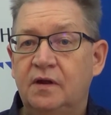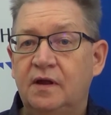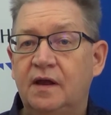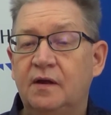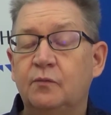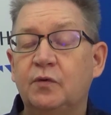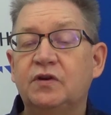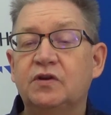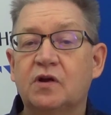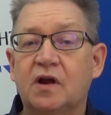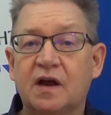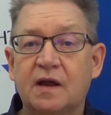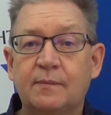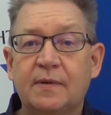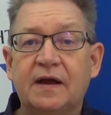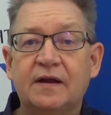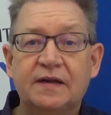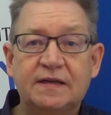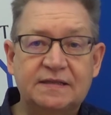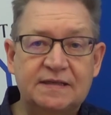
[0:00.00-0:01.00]
And we talk
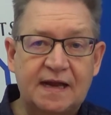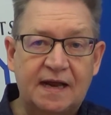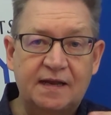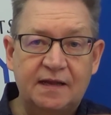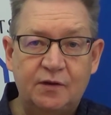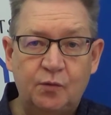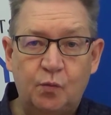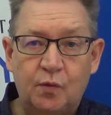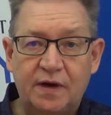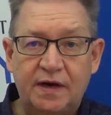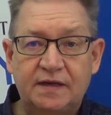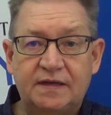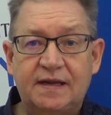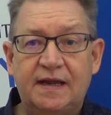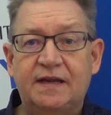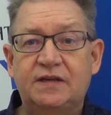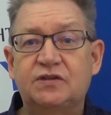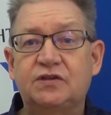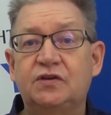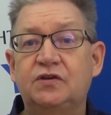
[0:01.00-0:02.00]
about exactly what it
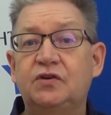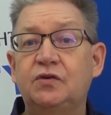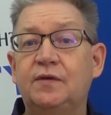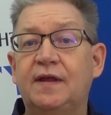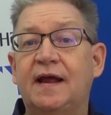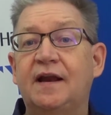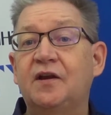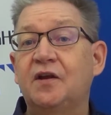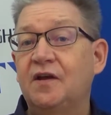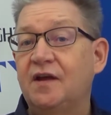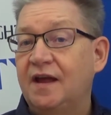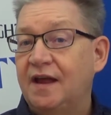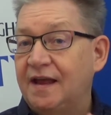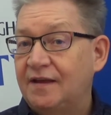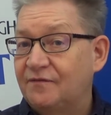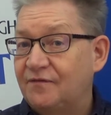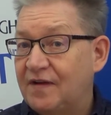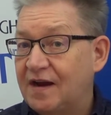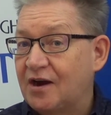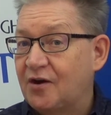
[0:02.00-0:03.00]
takes to do that.
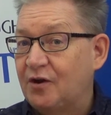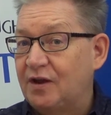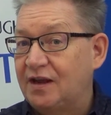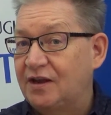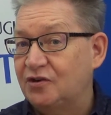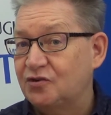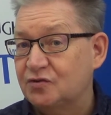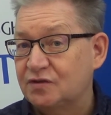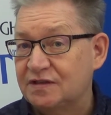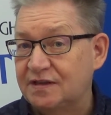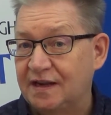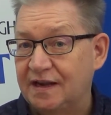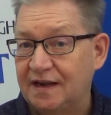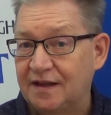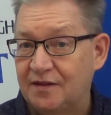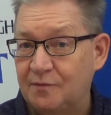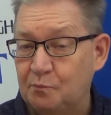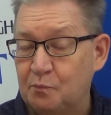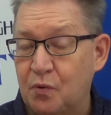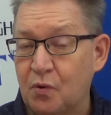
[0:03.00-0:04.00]
Very
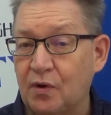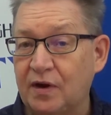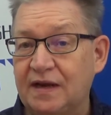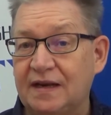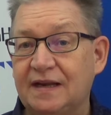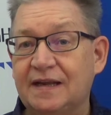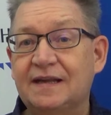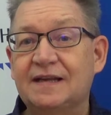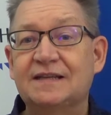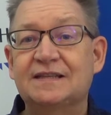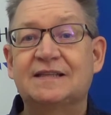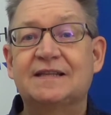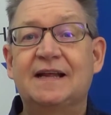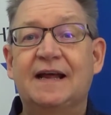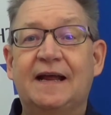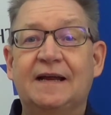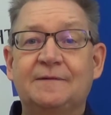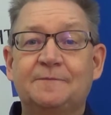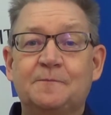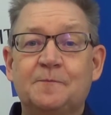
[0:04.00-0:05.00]
interesting point is
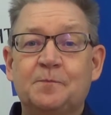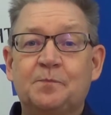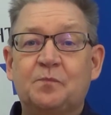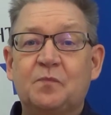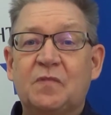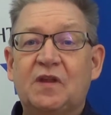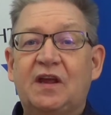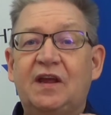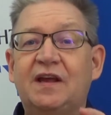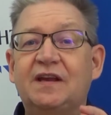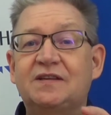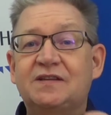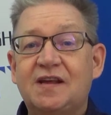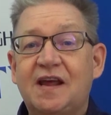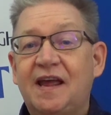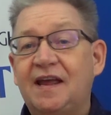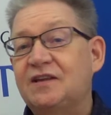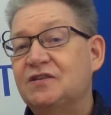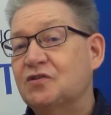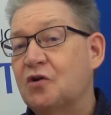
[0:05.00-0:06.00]
that it
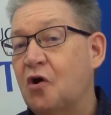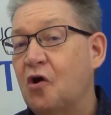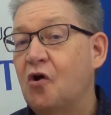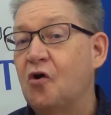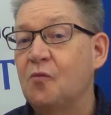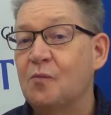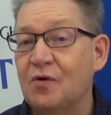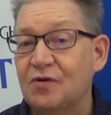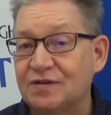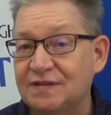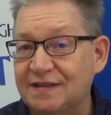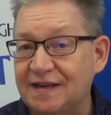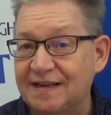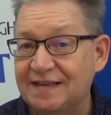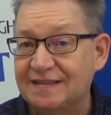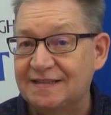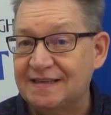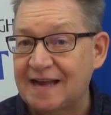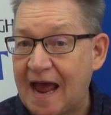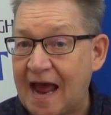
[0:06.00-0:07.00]
takes almost
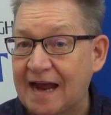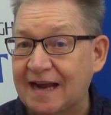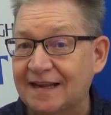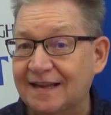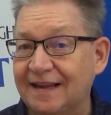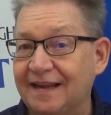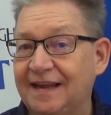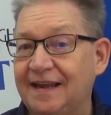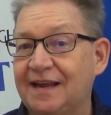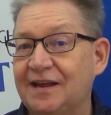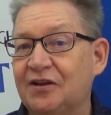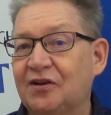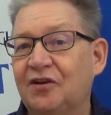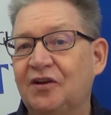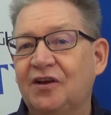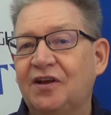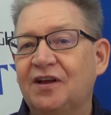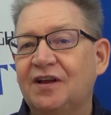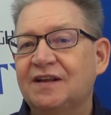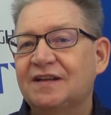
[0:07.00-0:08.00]
exactly
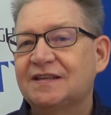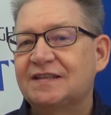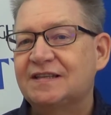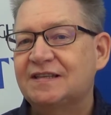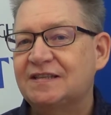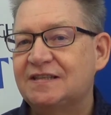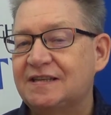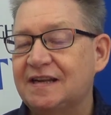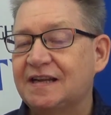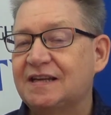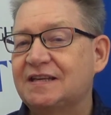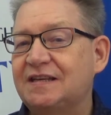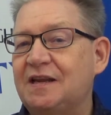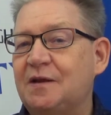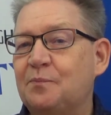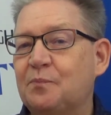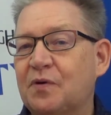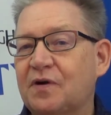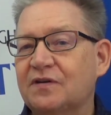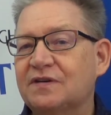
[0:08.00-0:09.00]

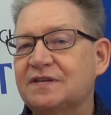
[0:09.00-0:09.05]
60%